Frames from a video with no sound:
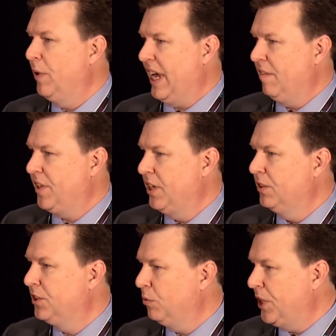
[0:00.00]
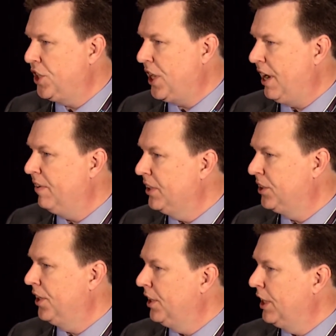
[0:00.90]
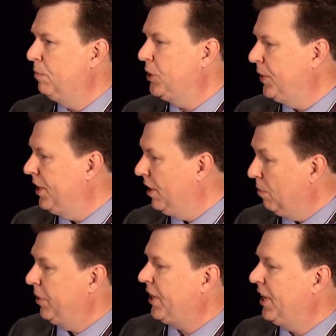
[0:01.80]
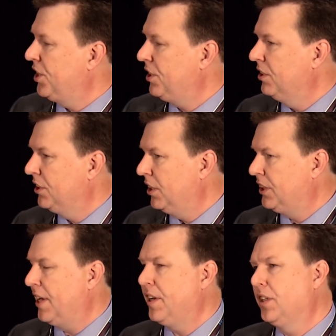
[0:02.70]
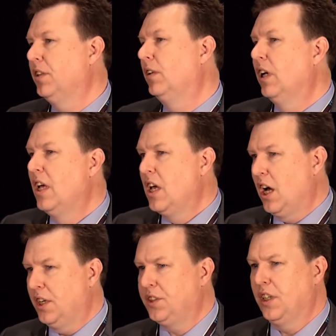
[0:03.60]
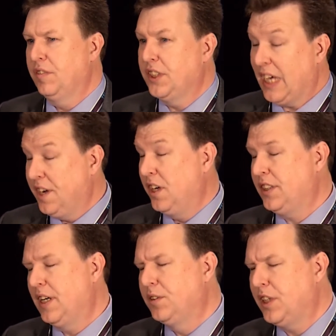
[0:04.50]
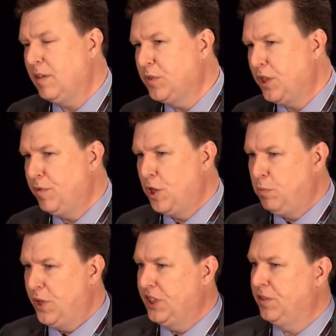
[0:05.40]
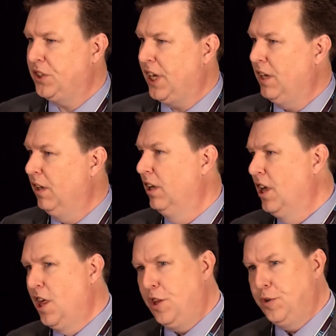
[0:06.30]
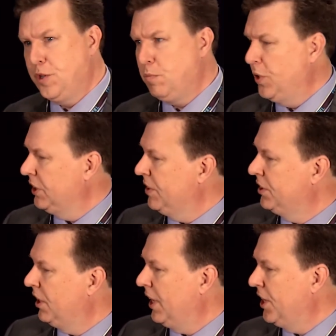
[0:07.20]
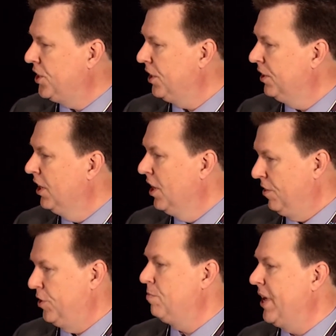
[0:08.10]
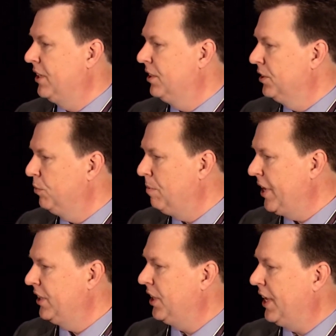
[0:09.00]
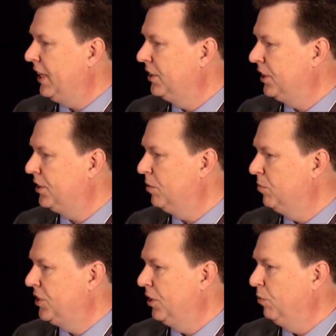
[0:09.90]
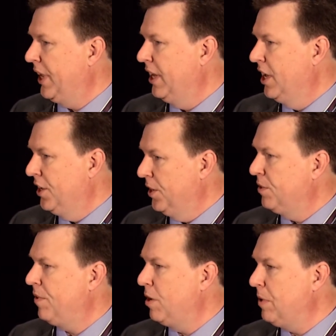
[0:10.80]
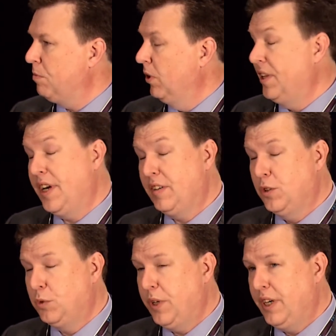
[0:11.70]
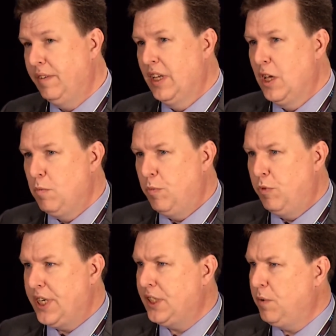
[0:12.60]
We have those that we share internally between our applications, our technical, our service, and our sales team. So from the point of sale through to the point of installation, through to maintenance, we maintain systems that we notify people. And then, of course, we're, raising